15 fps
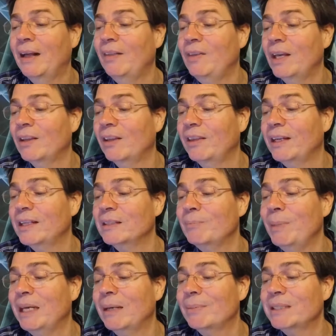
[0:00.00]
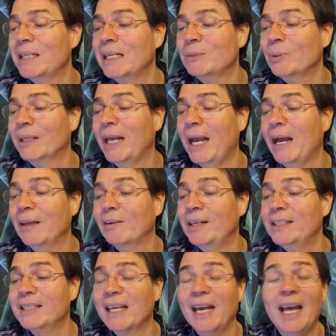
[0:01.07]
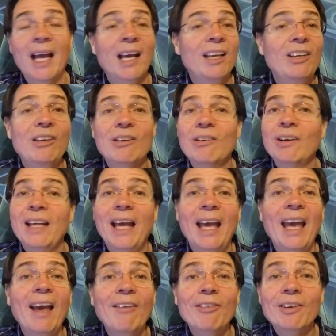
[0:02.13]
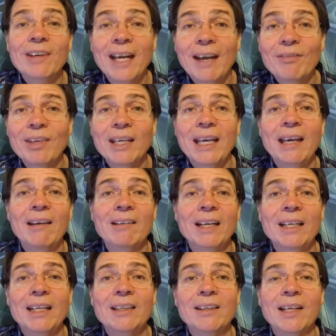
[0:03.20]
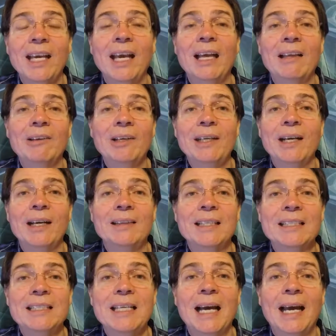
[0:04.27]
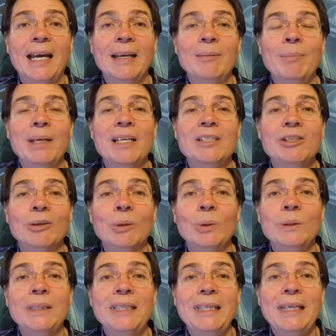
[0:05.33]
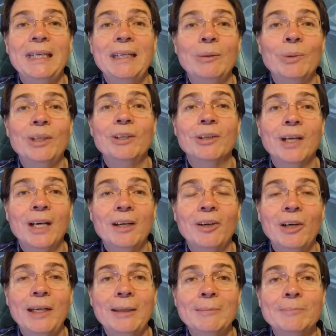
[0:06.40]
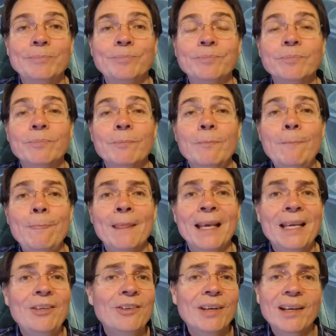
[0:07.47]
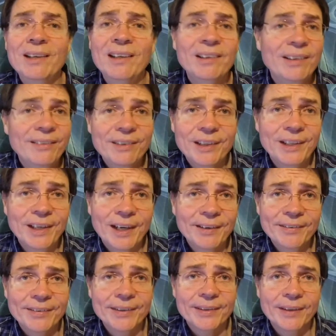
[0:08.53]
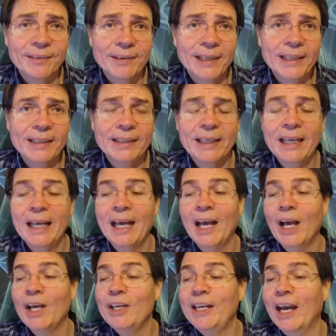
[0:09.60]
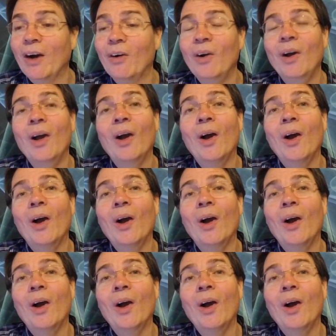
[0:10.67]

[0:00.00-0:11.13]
And the other thing is being obsessed with calories. You don't ever have to count another calorie on this diet, because you're only eating when you're hungry, and you're not hungry very often, all right? Now,